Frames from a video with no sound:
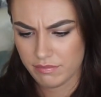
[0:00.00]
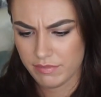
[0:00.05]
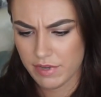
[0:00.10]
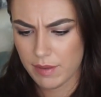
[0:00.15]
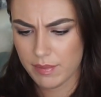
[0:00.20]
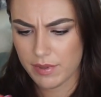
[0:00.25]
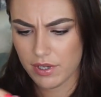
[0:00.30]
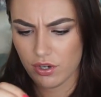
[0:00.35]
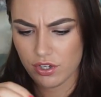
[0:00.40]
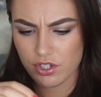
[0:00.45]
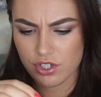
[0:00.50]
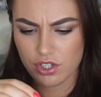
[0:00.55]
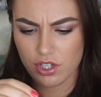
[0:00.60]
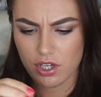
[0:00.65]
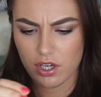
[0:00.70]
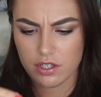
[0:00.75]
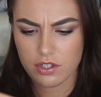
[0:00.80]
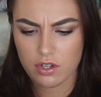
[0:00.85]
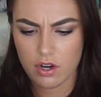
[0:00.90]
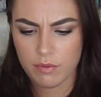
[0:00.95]
Maybe I
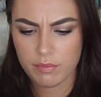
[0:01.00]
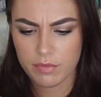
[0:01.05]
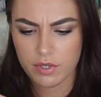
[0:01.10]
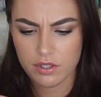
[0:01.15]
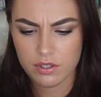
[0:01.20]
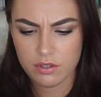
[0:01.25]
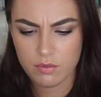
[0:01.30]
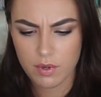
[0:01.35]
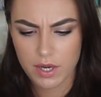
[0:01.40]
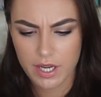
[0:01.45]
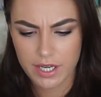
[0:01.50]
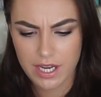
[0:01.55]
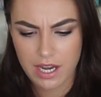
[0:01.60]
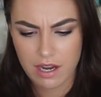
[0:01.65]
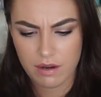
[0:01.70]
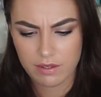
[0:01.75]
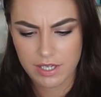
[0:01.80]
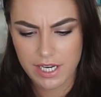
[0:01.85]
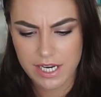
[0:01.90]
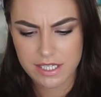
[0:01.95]
should. I'm going to work
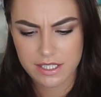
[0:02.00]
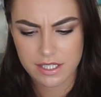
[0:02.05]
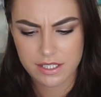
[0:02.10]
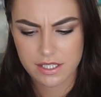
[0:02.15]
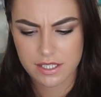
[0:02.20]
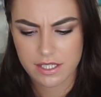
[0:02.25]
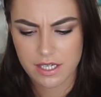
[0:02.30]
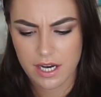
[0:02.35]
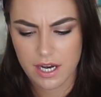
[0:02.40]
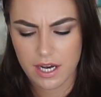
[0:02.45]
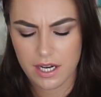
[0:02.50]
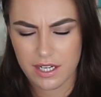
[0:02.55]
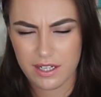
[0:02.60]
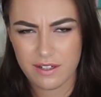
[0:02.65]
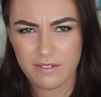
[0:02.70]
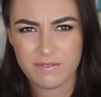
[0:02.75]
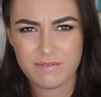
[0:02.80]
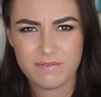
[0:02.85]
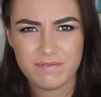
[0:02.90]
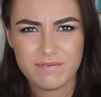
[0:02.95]
out later today.